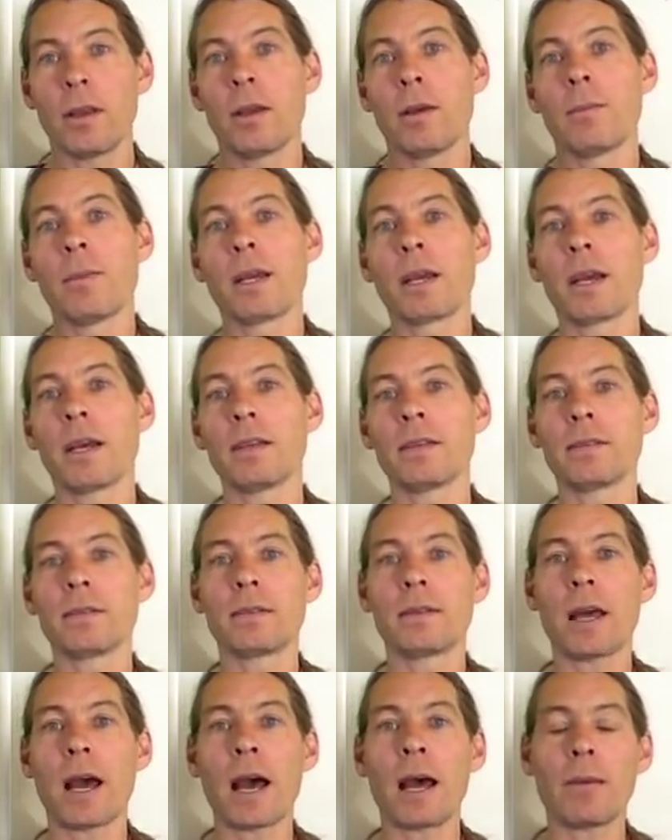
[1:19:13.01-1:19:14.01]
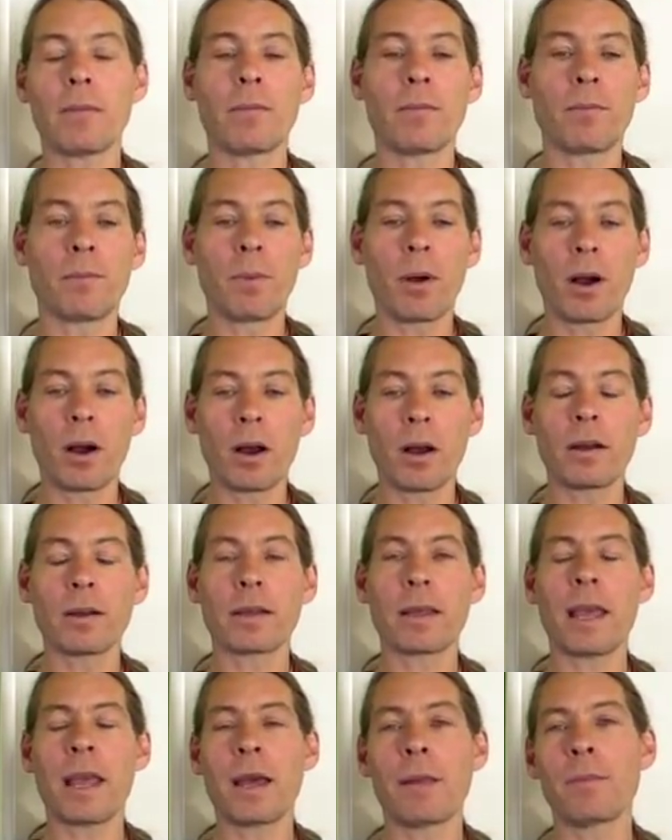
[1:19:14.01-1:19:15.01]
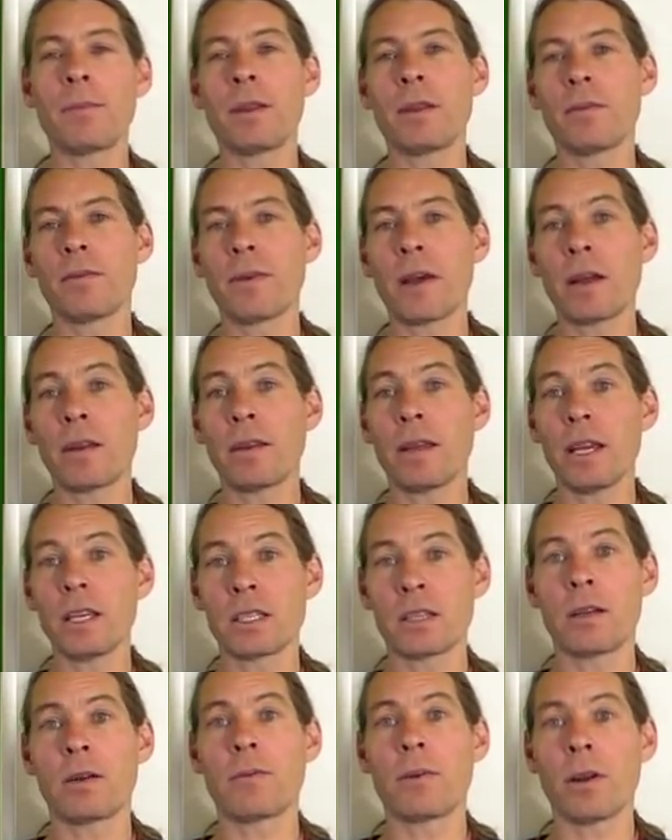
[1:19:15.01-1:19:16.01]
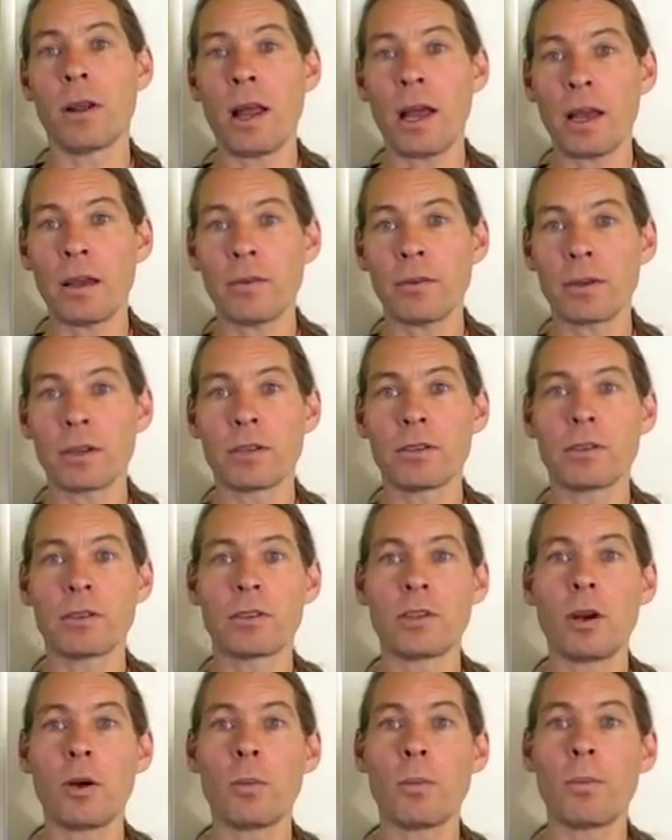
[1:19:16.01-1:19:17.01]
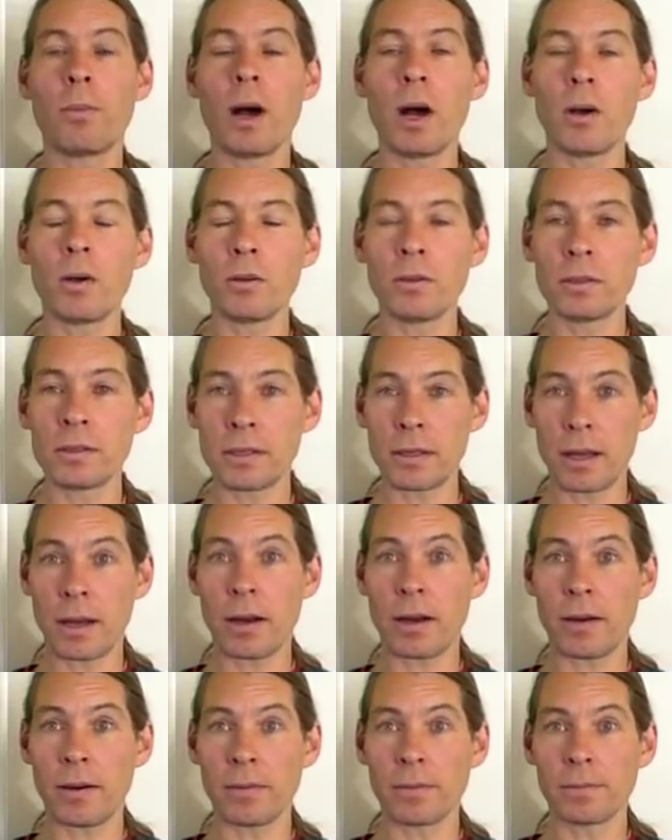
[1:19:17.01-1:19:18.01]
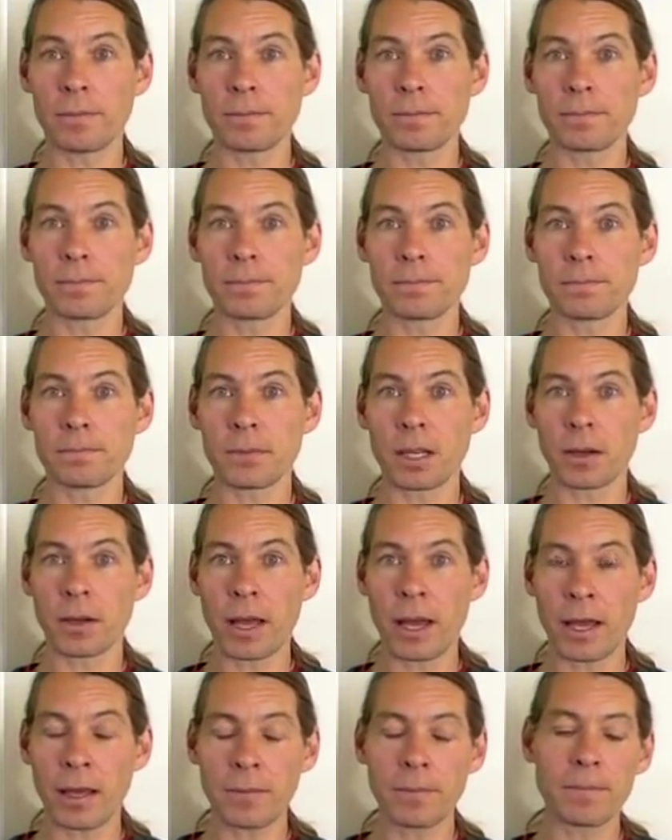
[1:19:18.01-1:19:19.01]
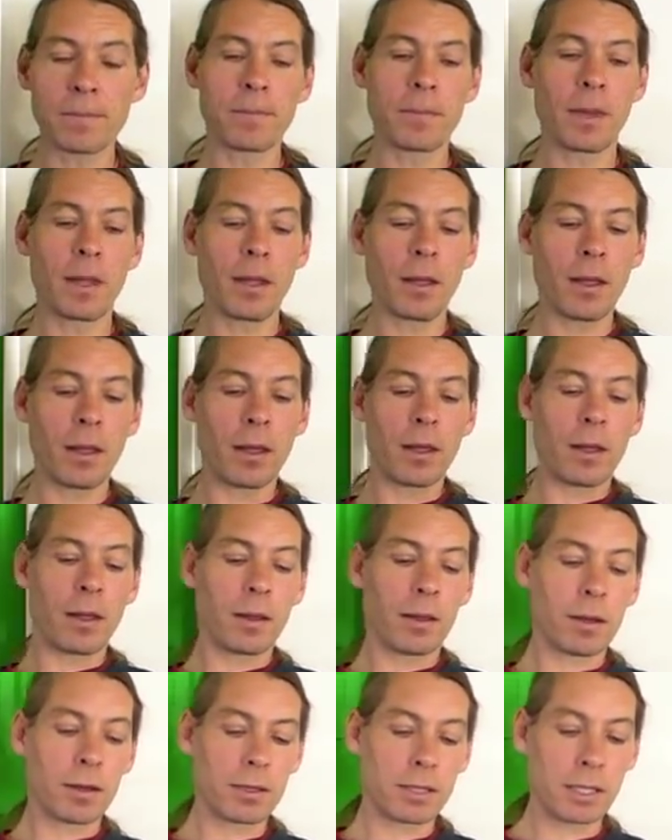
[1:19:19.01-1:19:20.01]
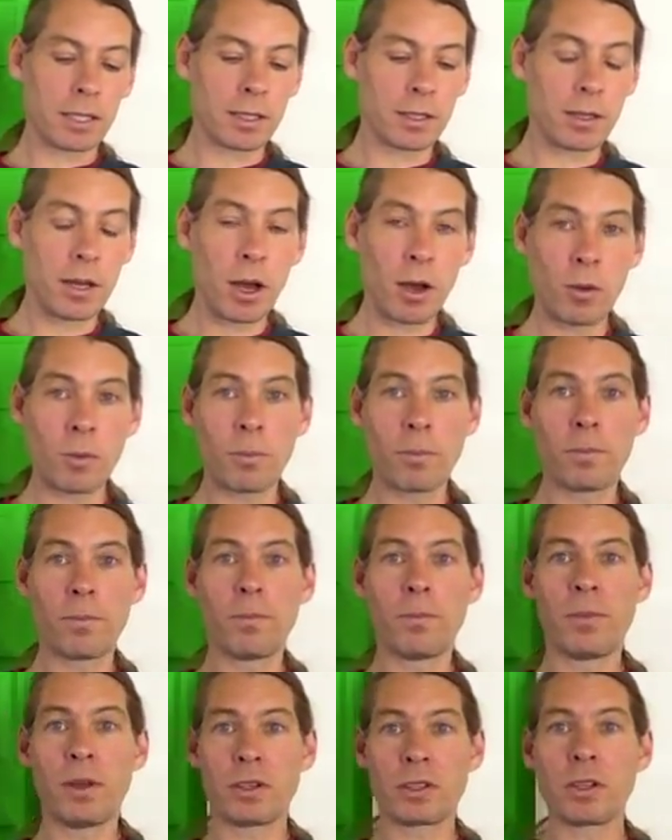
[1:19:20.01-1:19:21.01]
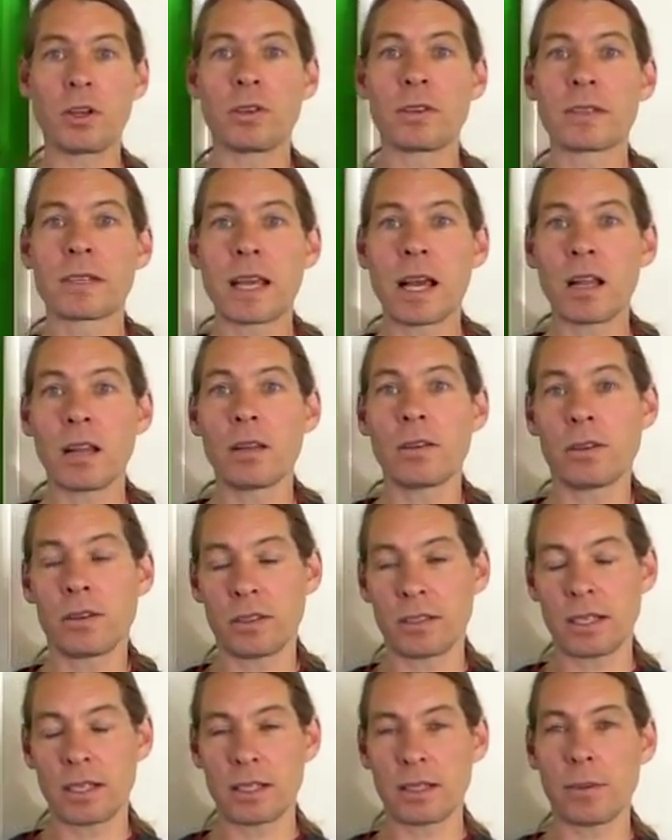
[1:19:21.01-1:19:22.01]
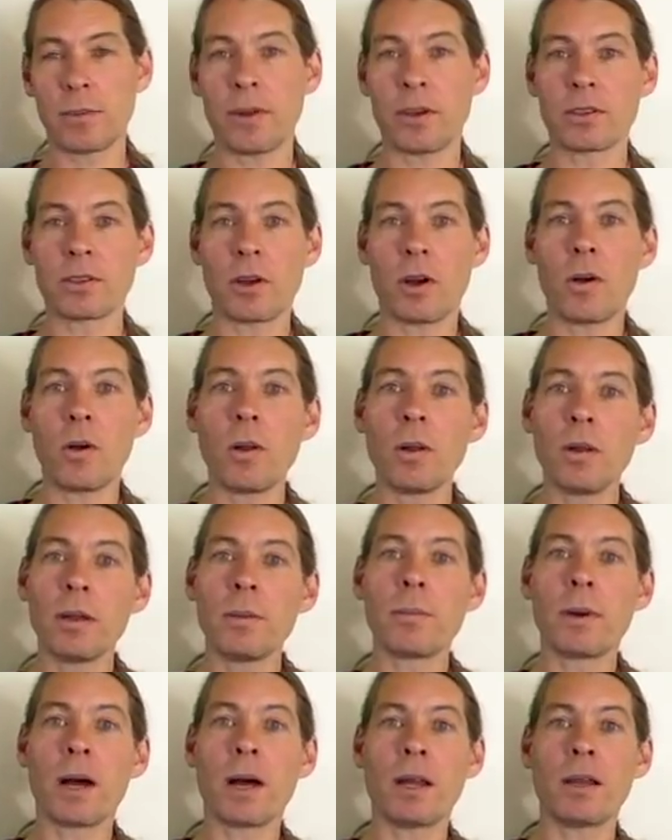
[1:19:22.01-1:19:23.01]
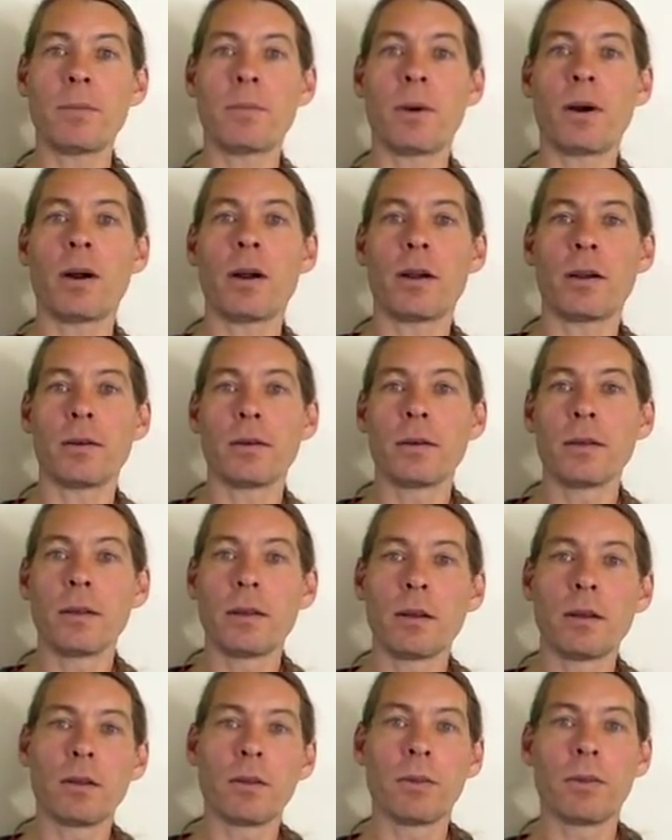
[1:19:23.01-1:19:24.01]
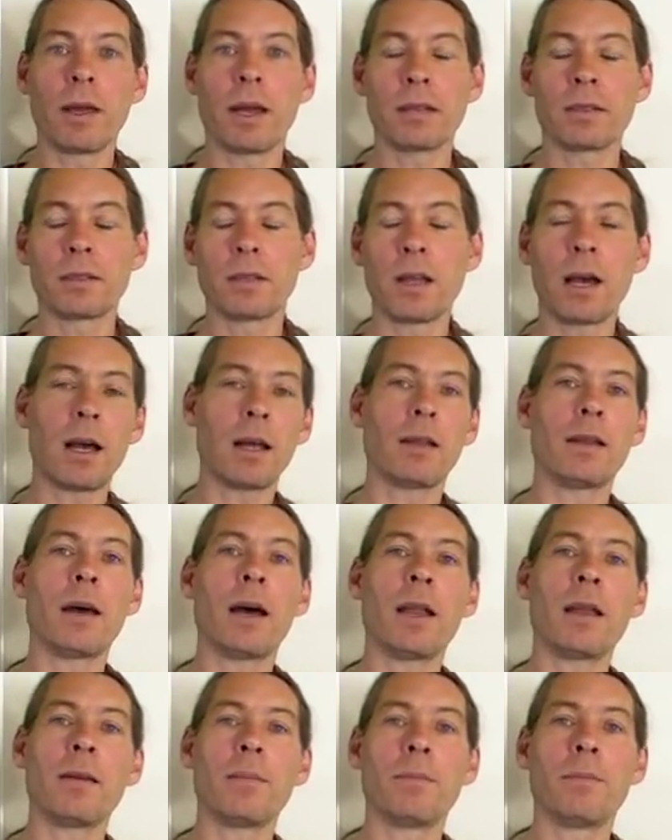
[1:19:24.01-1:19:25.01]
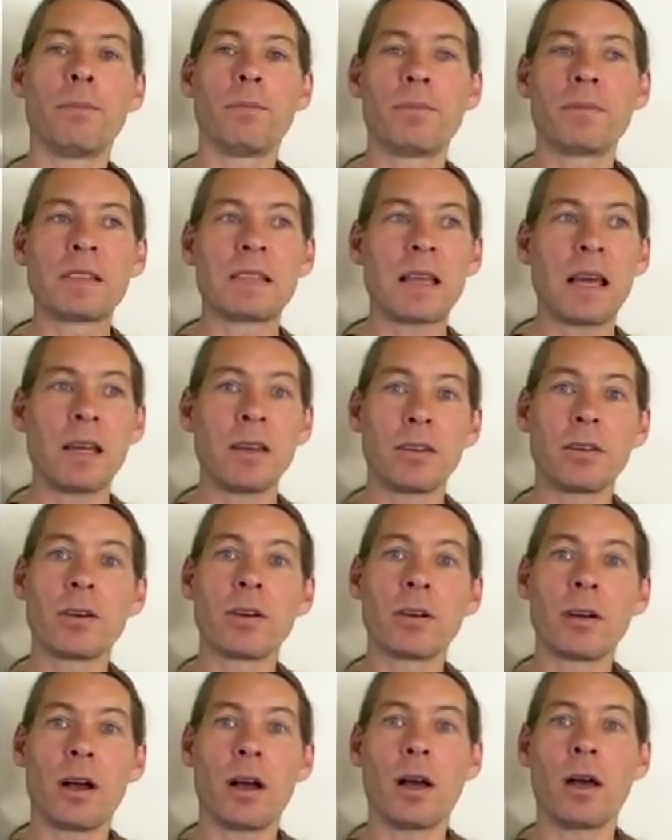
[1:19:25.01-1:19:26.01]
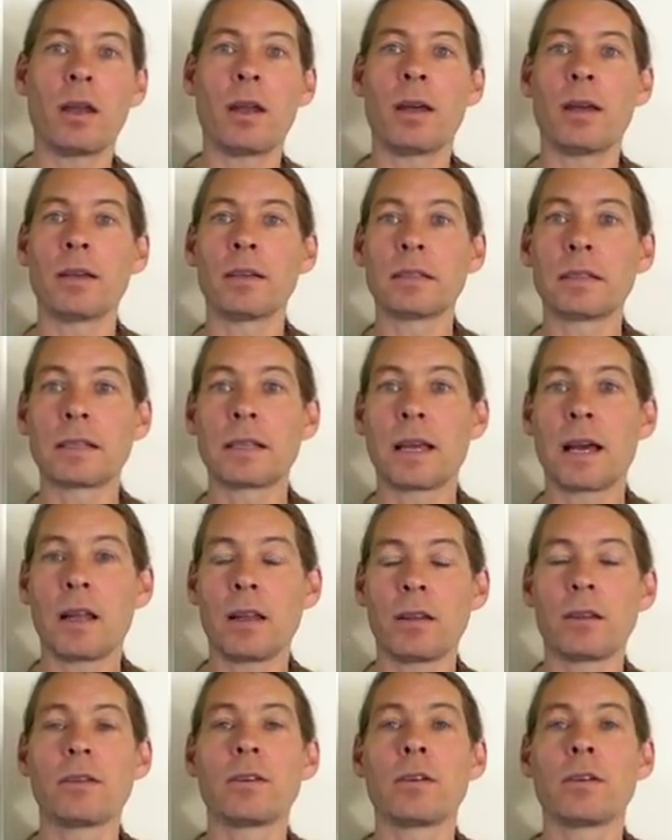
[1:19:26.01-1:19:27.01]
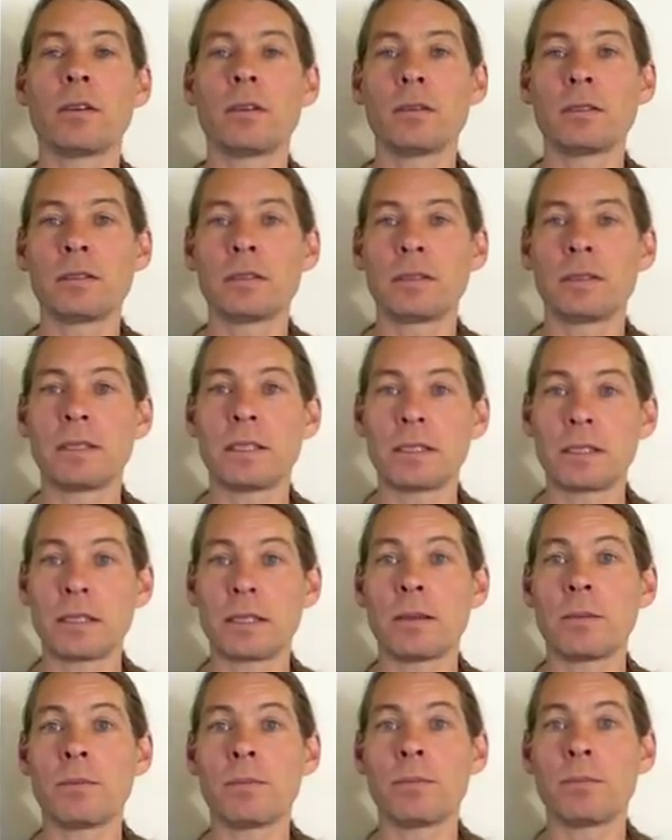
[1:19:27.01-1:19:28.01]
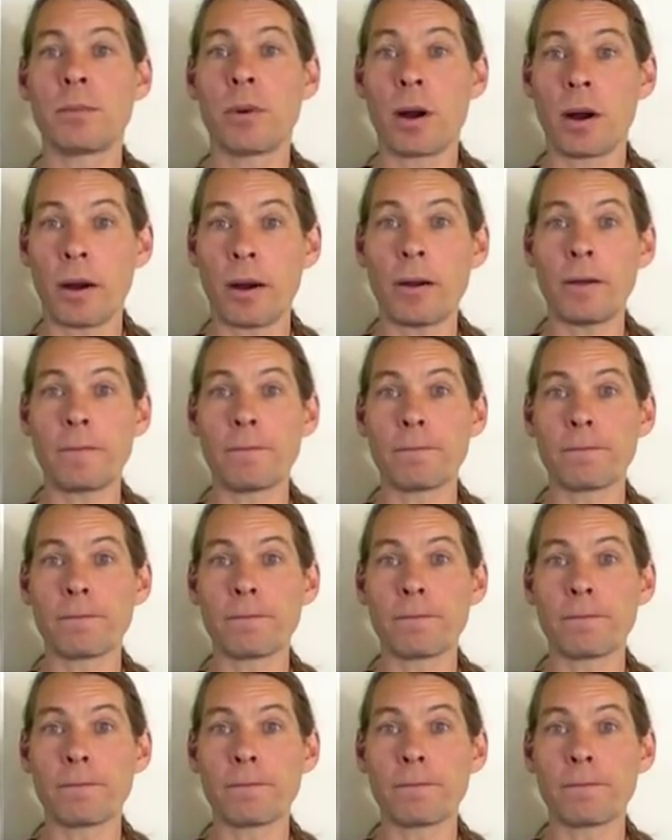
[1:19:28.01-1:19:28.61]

Because that part can't be the foundation of our life, because there's no bones there. Okay? There's no skeletal system there. It's the only body part that's not centered on a skeletal system part.